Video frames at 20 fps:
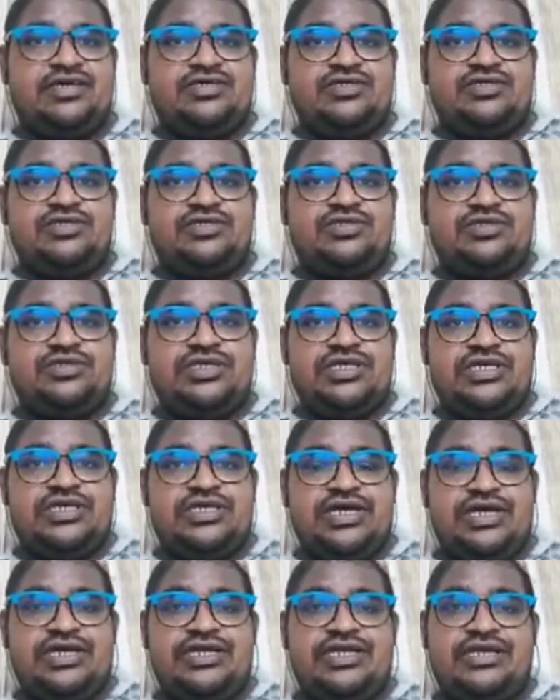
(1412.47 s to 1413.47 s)
Due to the
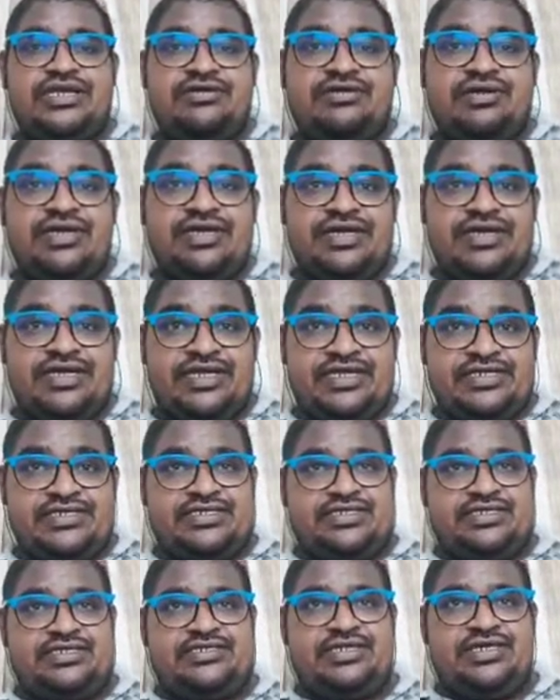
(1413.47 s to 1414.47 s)
unequal
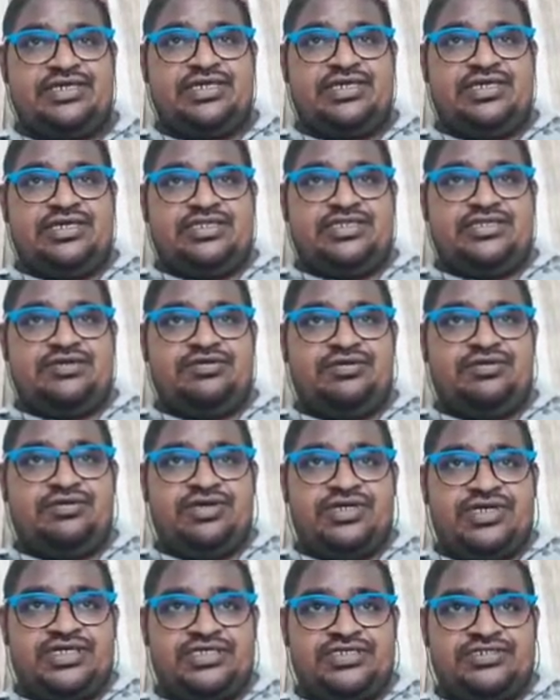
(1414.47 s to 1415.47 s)
inductance, the
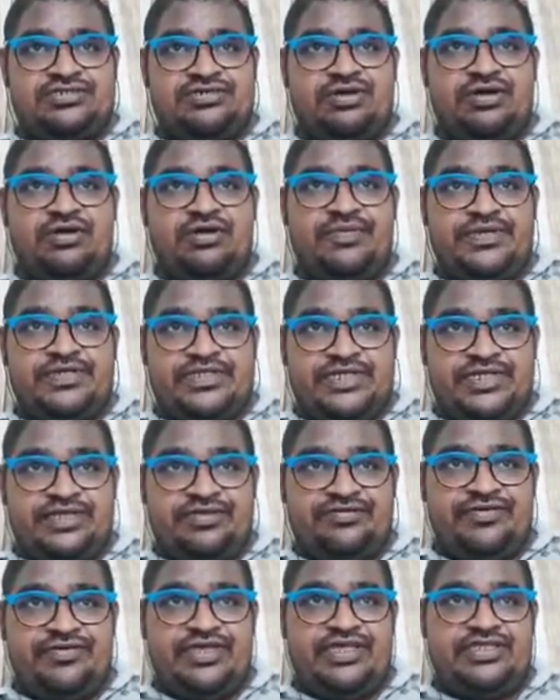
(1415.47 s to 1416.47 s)
voltage drop in three
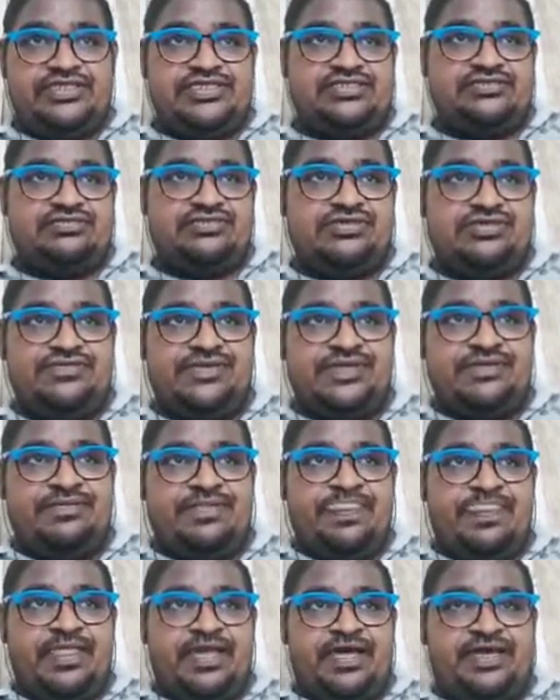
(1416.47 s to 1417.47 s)
phases will be
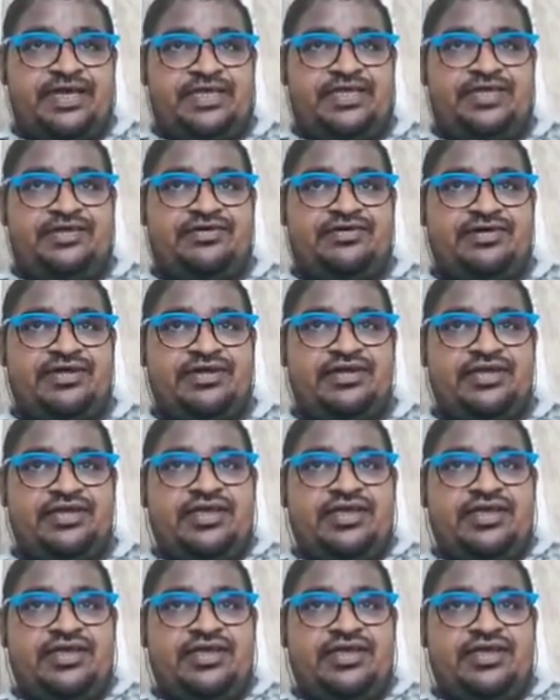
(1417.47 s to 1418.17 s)
unequal.